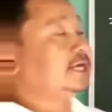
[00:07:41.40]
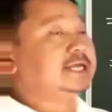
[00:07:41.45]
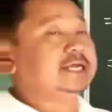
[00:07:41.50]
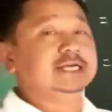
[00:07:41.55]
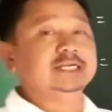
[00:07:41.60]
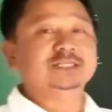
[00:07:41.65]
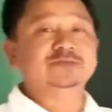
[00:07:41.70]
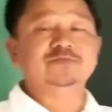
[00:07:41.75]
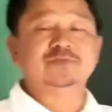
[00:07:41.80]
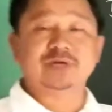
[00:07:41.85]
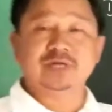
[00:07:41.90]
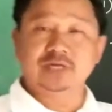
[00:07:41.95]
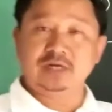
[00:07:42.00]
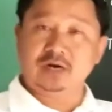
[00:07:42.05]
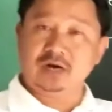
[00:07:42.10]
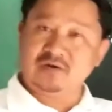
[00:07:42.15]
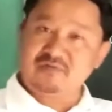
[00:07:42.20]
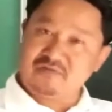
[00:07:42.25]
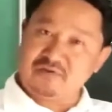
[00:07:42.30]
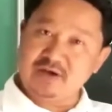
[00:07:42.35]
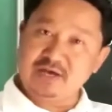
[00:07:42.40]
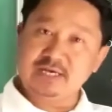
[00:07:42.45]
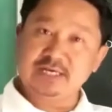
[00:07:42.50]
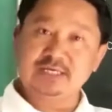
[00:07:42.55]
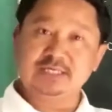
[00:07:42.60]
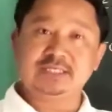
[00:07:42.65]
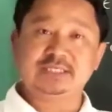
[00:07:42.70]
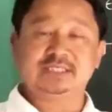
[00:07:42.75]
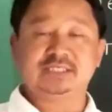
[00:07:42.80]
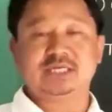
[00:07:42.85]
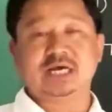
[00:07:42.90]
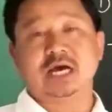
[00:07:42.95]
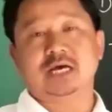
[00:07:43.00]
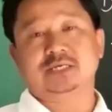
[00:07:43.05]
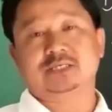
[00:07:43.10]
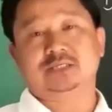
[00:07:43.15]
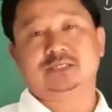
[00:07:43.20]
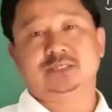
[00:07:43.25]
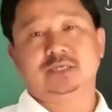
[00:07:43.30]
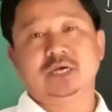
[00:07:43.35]
is free of
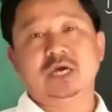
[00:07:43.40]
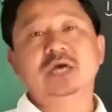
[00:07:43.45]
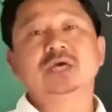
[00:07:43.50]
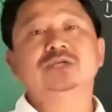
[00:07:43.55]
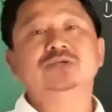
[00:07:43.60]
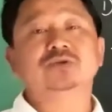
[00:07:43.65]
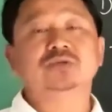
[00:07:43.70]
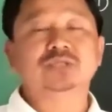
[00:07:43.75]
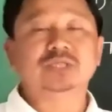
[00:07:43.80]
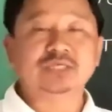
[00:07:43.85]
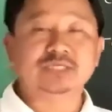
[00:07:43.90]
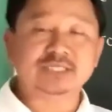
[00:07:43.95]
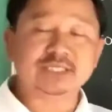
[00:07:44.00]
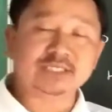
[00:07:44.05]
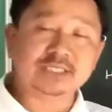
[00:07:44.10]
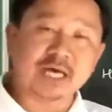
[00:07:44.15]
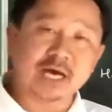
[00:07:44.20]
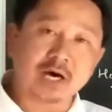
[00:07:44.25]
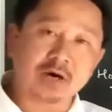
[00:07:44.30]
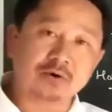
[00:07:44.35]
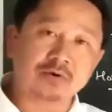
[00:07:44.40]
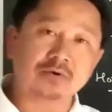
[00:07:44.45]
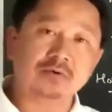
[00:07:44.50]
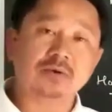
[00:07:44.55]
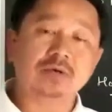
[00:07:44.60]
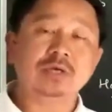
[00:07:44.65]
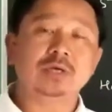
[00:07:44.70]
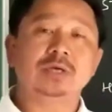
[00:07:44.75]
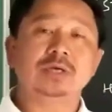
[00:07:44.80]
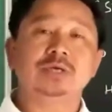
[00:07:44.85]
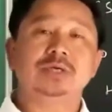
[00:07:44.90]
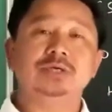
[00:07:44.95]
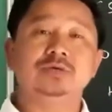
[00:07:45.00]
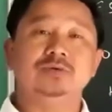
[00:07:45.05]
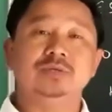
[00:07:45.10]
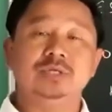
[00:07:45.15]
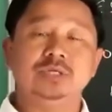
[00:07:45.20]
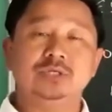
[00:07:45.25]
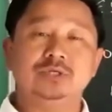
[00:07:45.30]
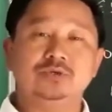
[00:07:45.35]
starch. So this is how you
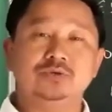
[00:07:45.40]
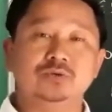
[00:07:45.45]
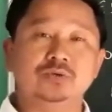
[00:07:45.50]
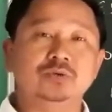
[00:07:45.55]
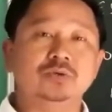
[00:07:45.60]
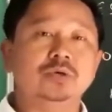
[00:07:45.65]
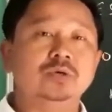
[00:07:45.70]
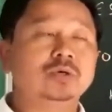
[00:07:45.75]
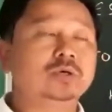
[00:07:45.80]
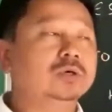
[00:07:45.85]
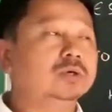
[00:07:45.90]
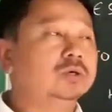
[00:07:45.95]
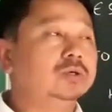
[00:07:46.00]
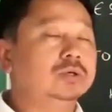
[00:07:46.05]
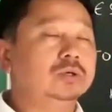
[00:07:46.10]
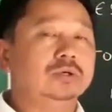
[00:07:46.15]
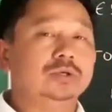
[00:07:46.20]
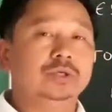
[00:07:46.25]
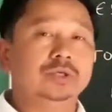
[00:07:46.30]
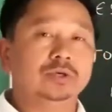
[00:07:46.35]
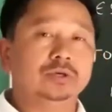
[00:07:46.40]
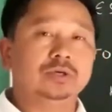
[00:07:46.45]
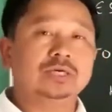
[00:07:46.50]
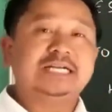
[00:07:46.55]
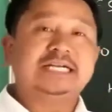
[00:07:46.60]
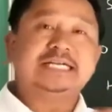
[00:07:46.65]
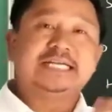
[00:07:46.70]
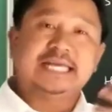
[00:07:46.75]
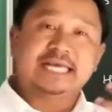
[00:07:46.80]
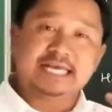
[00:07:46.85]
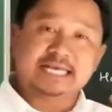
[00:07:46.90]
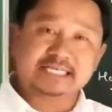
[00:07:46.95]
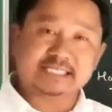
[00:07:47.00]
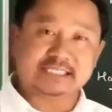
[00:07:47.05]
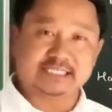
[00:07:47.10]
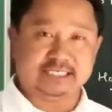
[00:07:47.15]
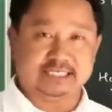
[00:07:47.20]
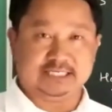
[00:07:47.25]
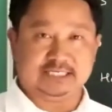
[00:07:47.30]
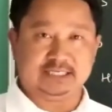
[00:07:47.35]
need to
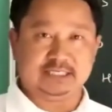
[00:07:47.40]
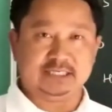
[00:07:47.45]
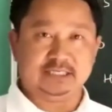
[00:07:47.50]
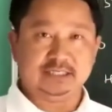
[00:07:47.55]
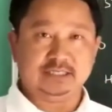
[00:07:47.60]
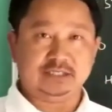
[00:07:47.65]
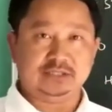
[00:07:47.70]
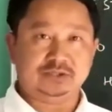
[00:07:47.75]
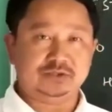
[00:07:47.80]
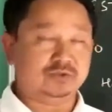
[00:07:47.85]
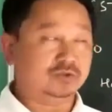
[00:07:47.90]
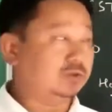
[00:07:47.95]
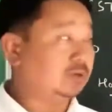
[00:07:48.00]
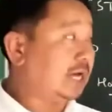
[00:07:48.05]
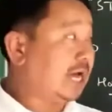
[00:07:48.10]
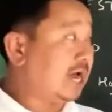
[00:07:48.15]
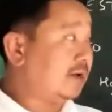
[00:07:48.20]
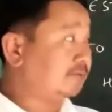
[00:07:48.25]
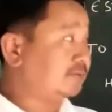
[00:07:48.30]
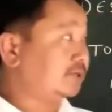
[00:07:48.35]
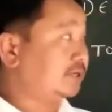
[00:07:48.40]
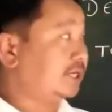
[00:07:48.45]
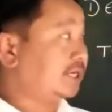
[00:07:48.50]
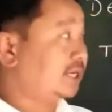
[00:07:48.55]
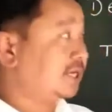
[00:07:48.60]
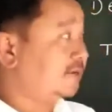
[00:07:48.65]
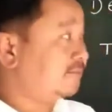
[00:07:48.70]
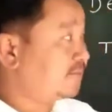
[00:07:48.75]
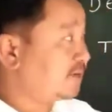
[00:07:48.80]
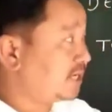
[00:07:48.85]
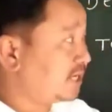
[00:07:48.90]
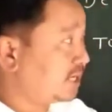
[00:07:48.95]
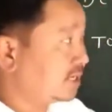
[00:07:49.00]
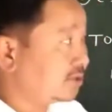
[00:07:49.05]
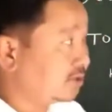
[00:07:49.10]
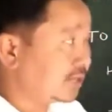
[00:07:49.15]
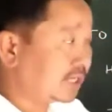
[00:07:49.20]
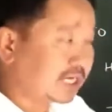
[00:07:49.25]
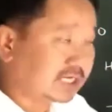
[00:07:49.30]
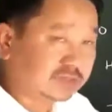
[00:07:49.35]
taste it. So after every
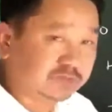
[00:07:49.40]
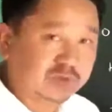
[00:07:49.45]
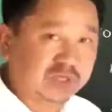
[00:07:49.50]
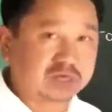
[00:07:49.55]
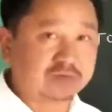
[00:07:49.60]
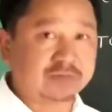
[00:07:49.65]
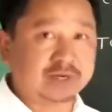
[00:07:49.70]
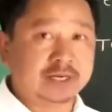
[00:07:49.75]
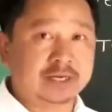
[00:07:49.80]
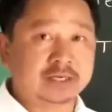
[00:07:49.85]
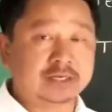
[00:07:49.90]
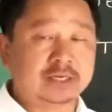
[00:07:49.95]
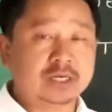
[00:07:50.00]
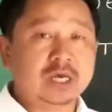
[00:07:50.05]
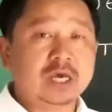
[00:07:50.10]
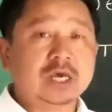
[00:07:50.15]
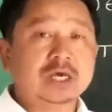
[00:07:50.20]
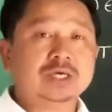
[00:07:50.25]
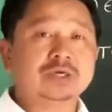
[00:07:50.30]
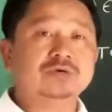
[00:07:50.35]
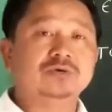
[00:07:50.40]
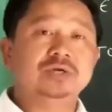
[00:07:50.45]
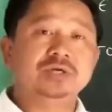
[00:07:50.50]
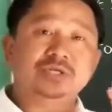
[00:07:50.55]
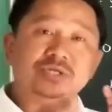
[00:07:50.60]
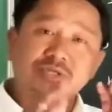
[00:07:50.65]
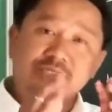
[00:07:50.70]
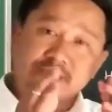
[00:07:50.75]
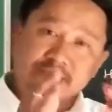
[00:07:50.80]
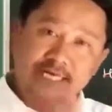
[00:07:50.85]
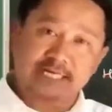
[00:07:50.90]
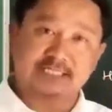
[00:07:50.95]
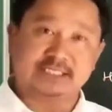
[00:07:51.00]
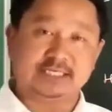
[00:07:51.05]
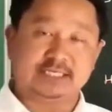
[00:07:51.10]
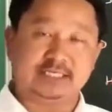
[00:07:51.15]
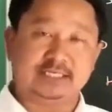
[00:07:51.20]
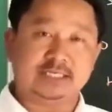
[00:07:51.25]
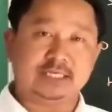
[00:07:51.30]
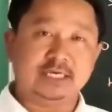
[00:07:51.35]
experiment, you need to taste
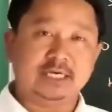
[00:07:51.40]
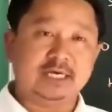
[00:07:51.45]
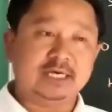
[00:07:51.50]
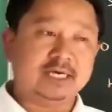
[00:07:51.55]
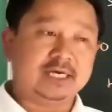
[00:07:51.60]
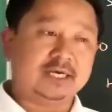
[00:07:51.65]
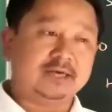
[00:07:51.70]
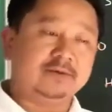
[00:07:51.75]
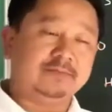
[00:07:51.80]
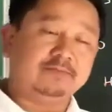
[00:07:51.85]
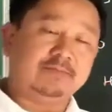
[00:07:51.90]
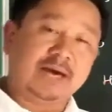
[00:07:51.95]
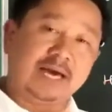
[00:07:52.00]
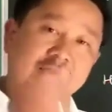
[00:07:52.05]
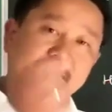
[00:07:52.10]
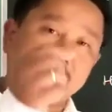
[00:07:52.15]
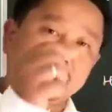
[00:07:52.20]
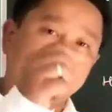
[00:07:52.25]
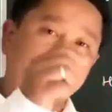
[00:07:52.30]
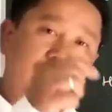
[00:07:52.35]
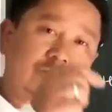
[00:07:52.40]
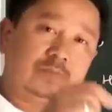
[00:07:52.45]
it by